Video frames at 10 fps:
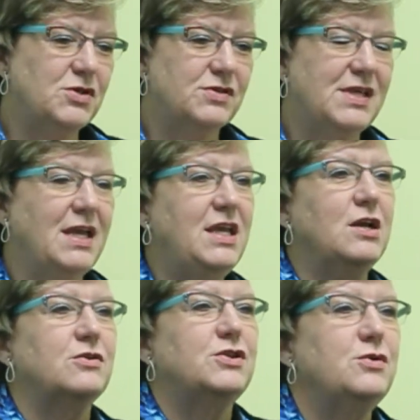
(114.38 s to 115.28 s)
you'll say,
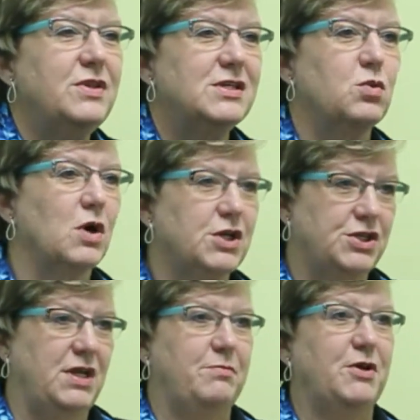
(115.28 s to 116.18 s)
here, do this
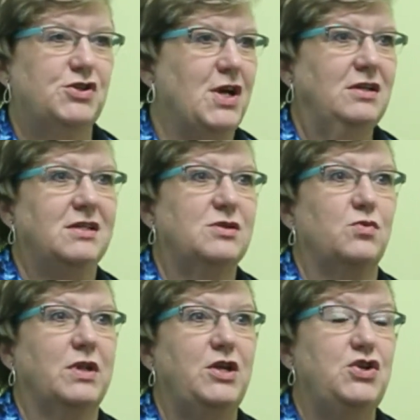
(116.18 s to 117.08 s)
worksheet, but your child doesn't
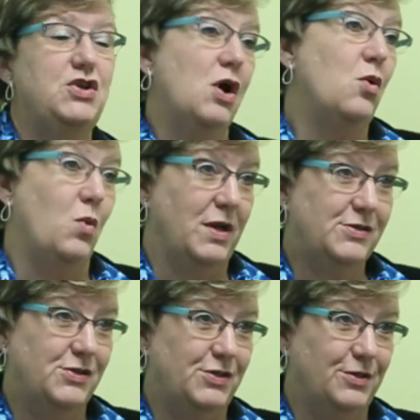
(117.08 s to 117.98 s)
really know what
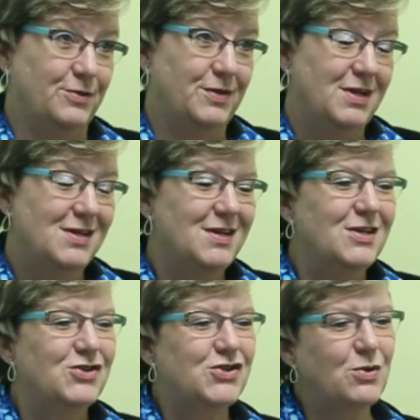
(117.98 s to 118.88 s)
to do.
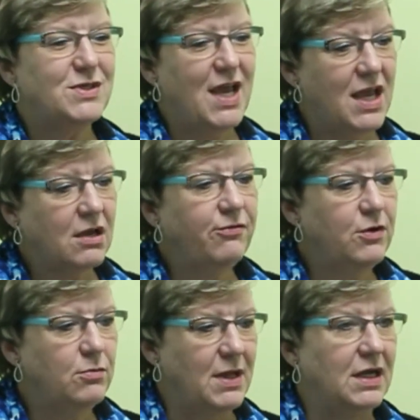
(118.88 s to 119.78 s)
So take a
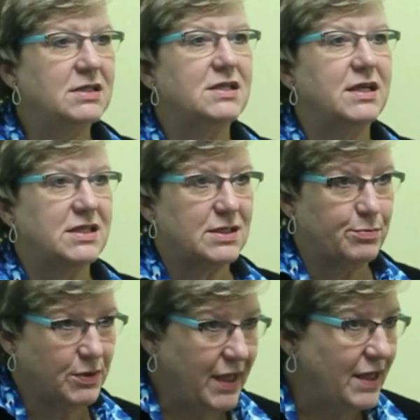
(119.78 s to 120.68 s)
few minutes and
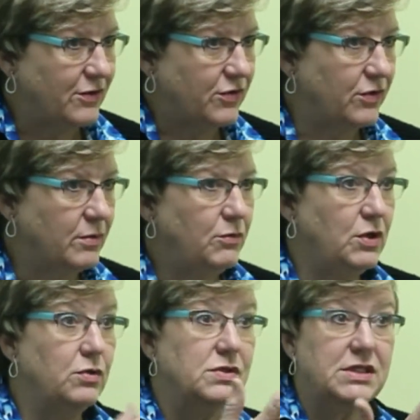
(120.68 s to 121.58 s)
explain it to them.
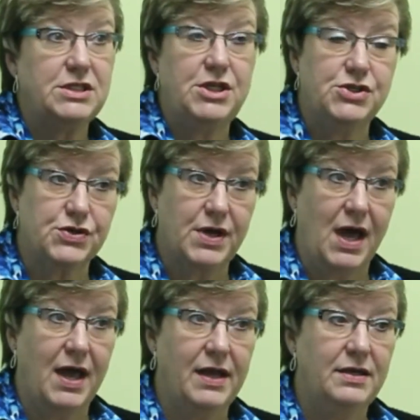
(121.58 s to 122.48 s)
Use a teacher
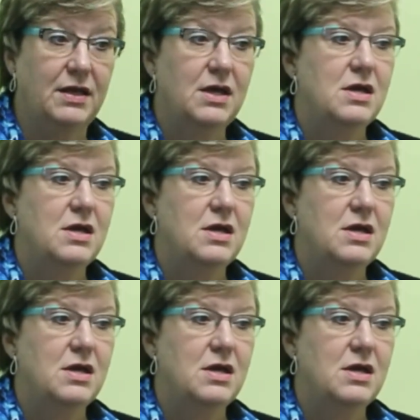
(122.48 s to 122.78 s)
guide.